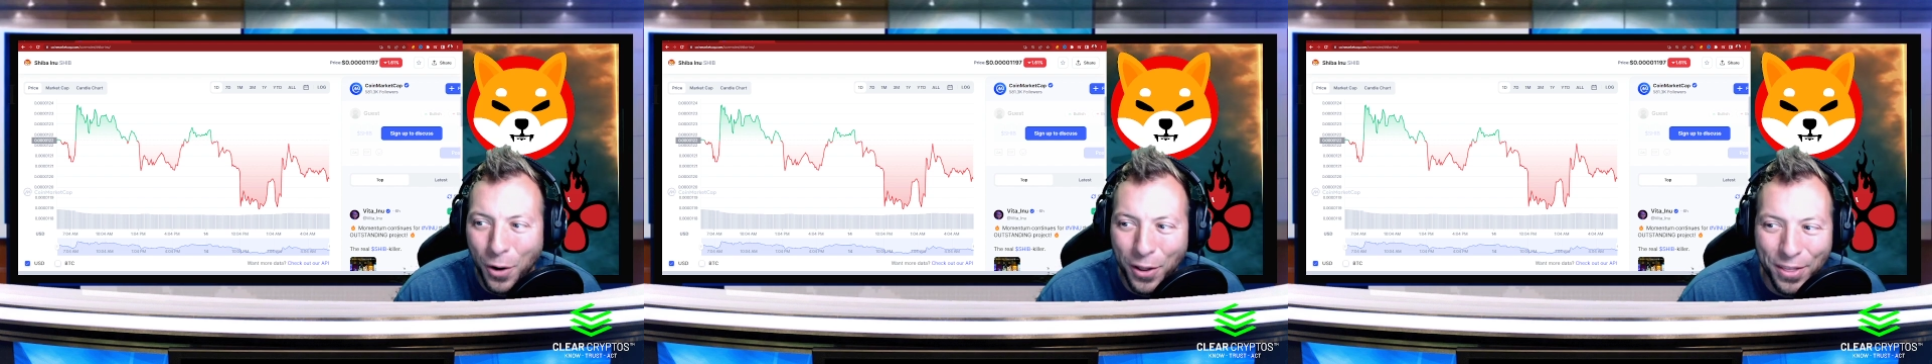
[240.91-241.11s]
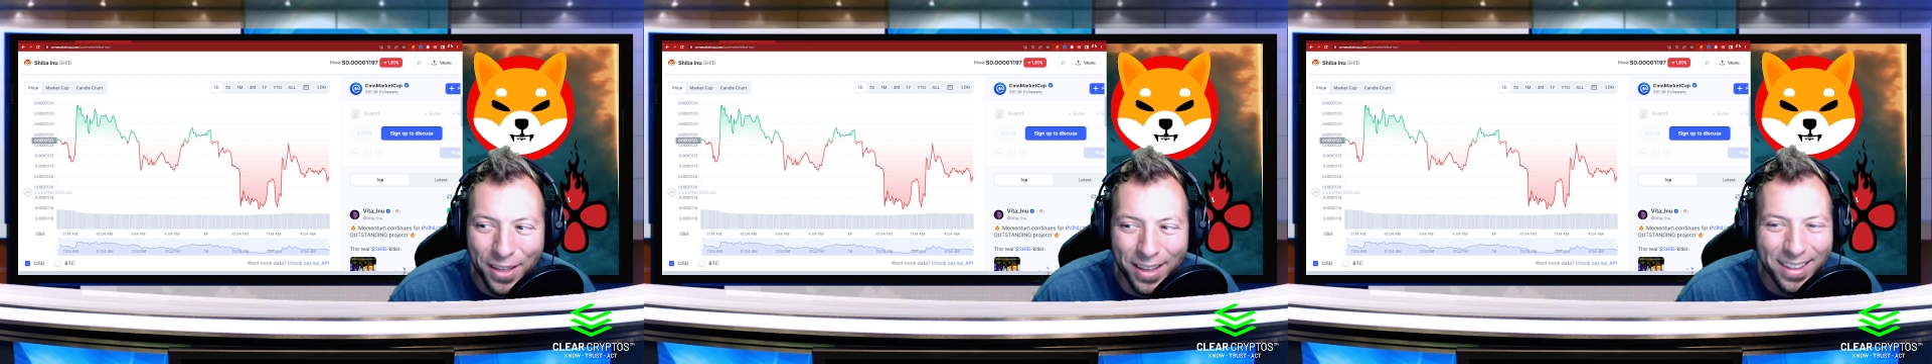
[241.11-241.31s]

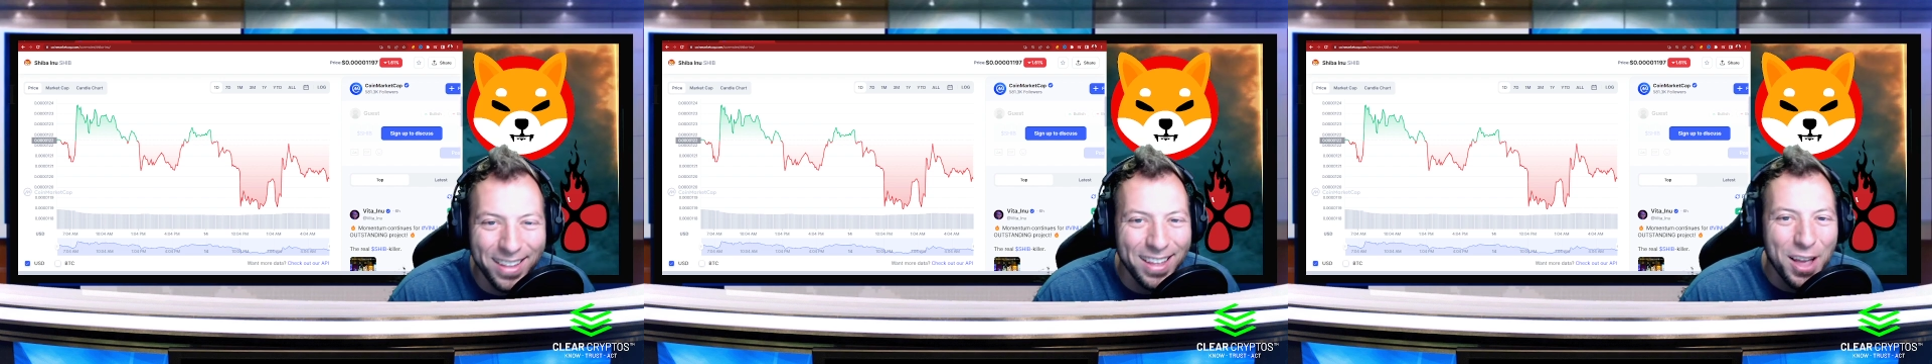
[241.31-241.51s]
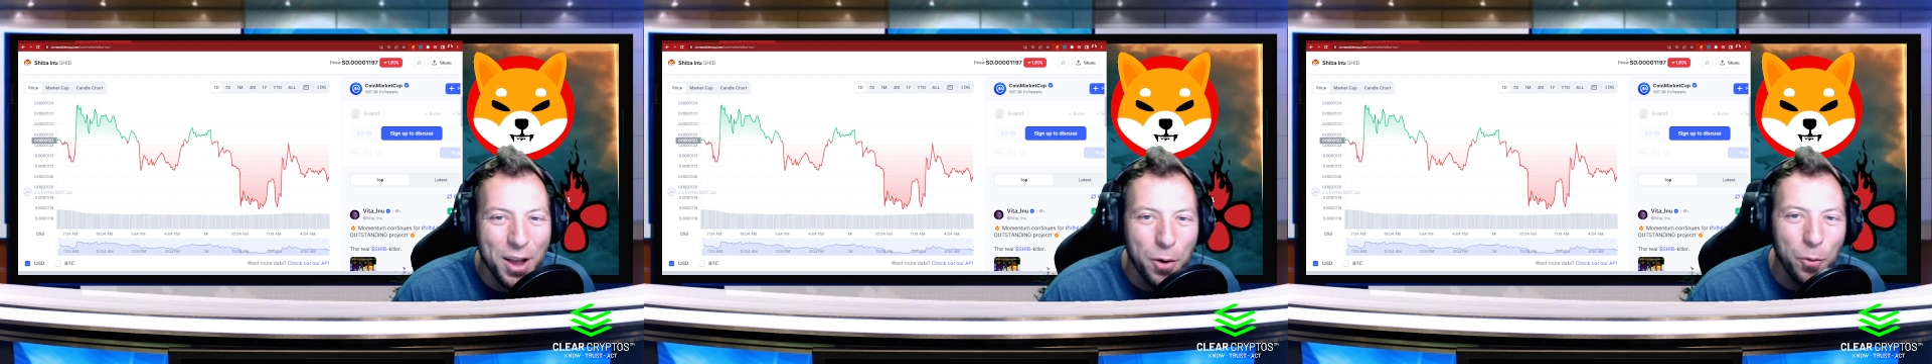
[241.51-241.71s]

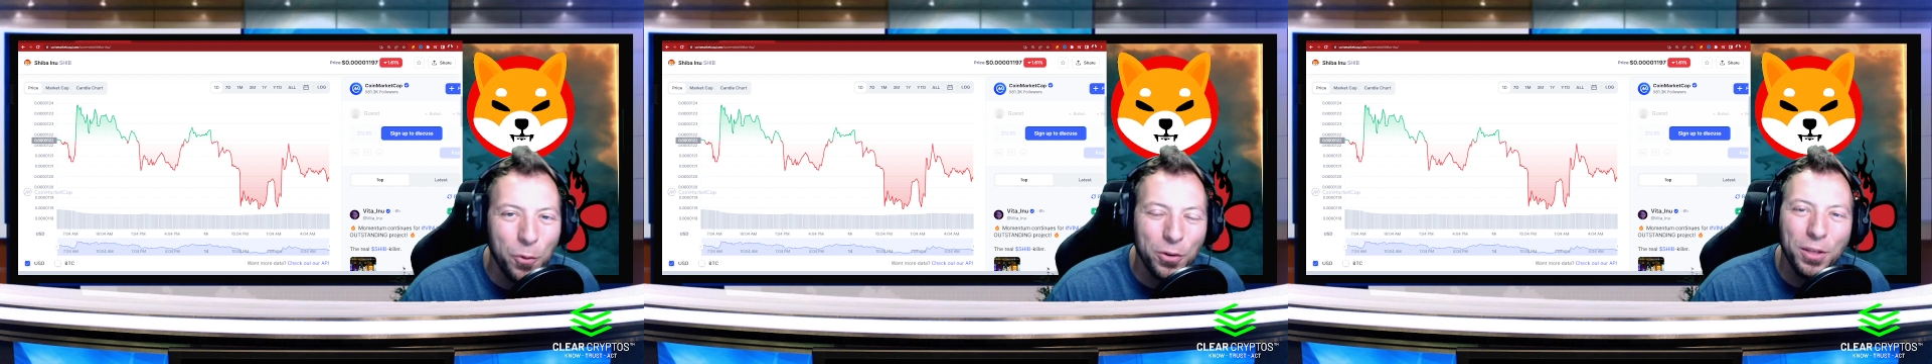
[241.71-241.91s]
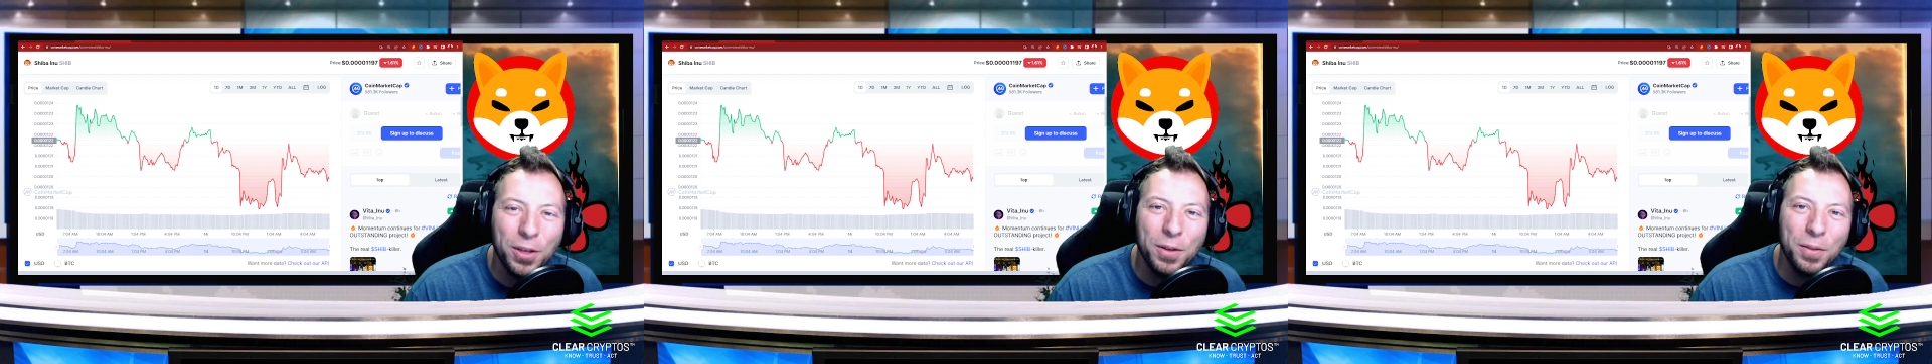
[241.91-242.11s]

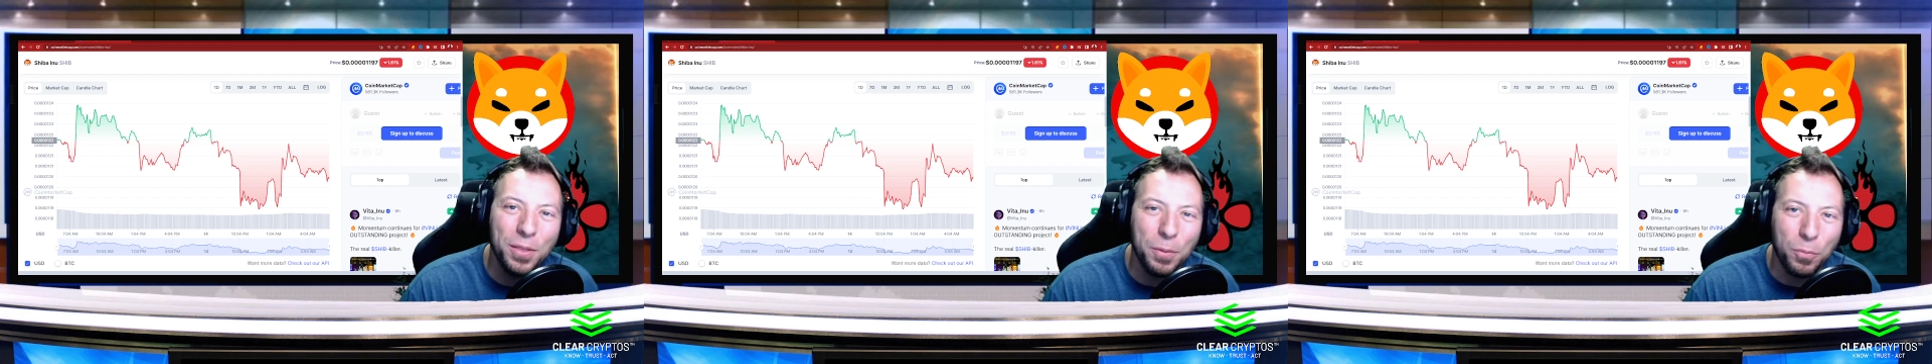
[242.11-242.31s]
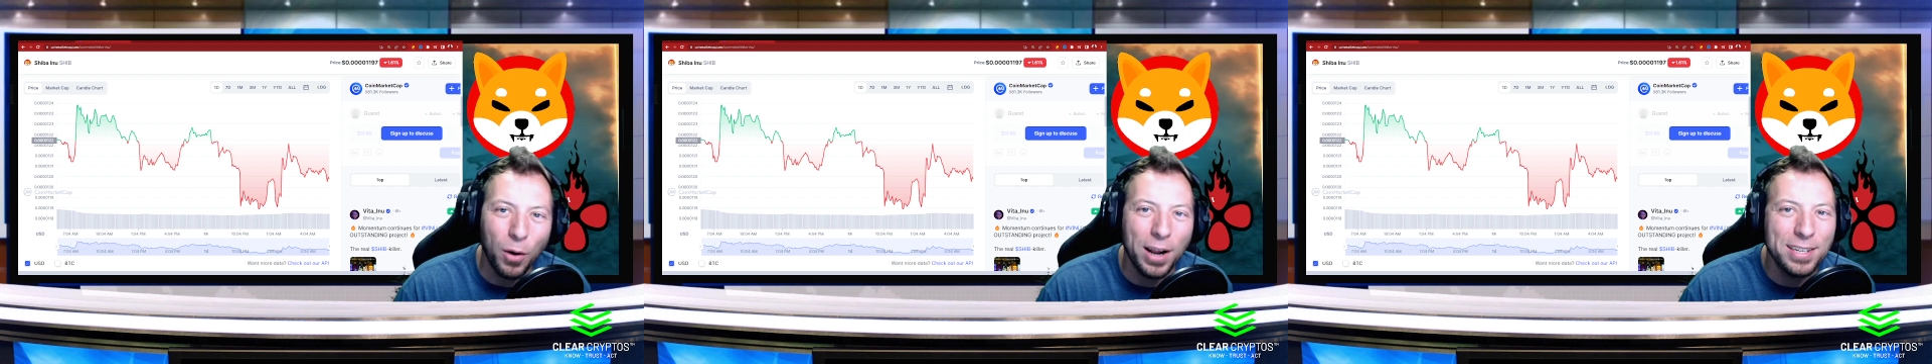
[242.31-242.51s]
the
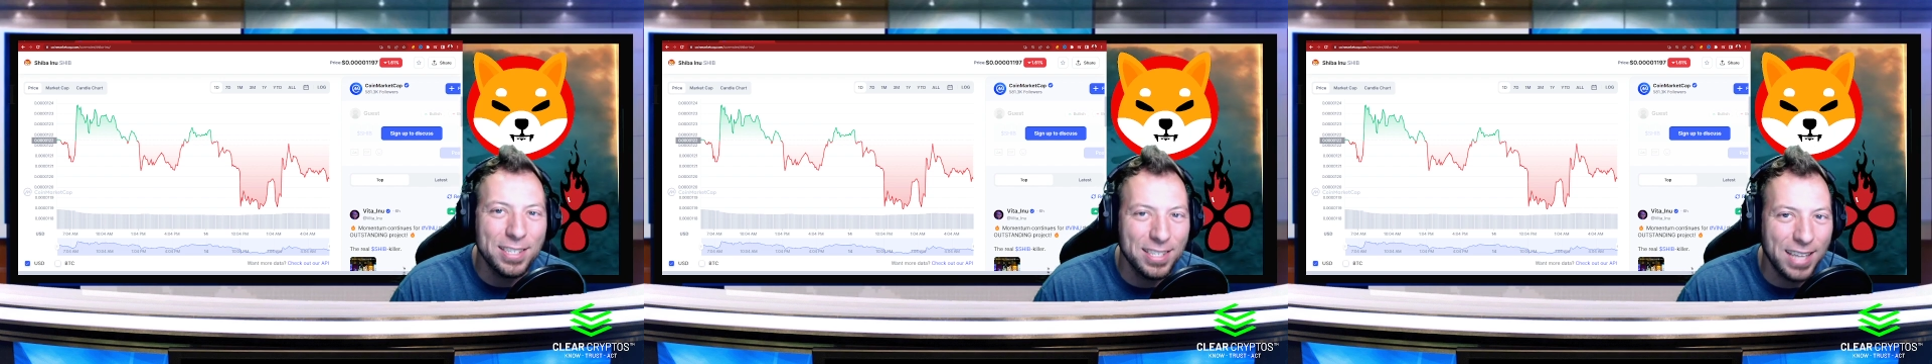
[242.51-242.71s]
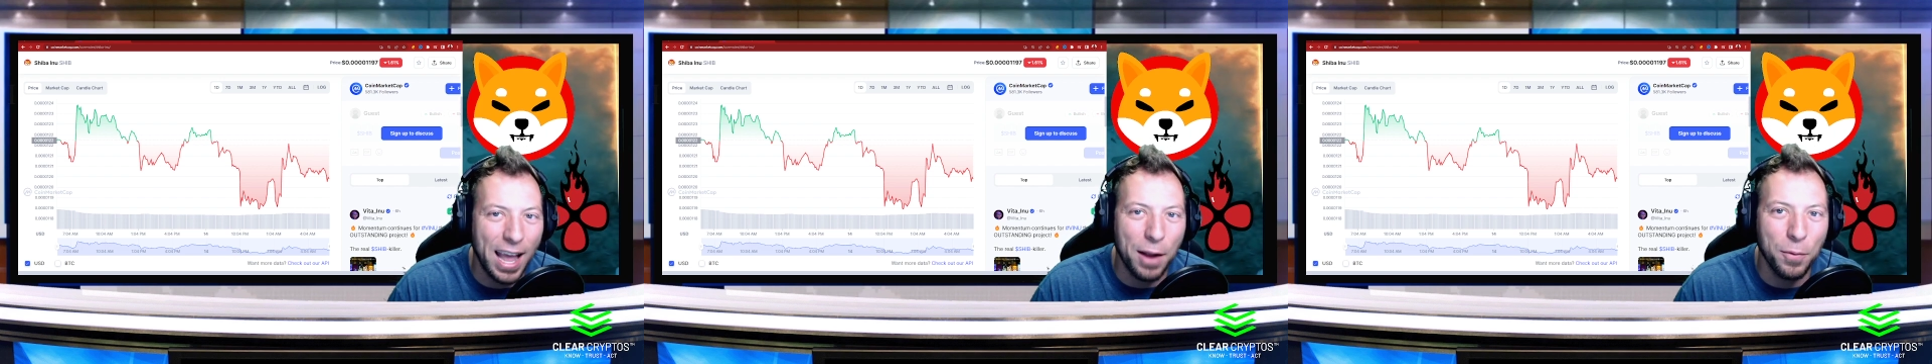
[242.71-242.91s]
price
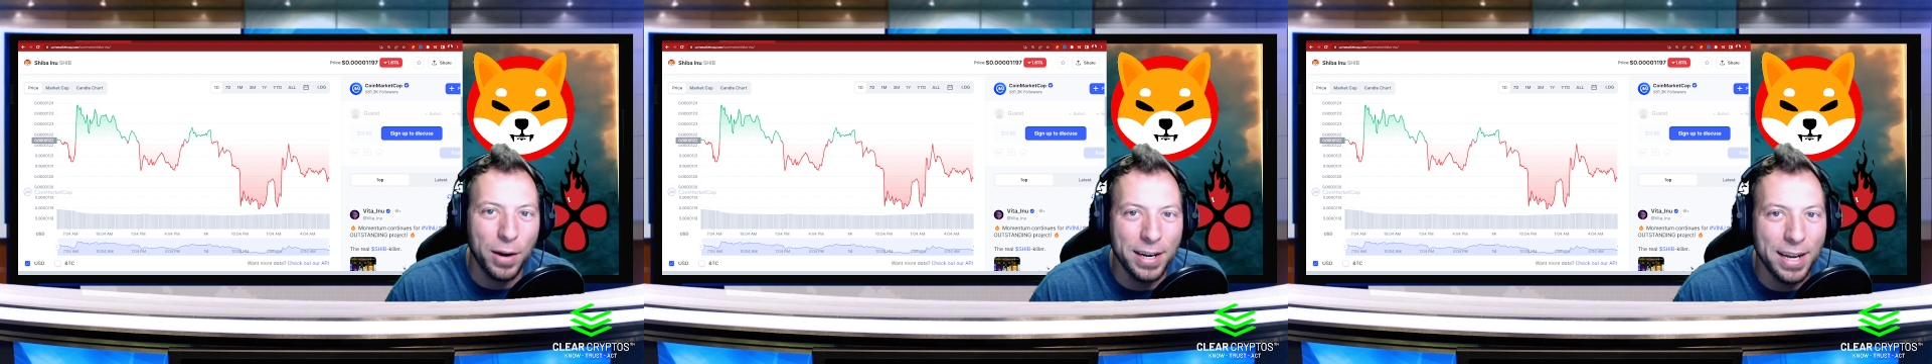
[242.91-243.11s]
is at right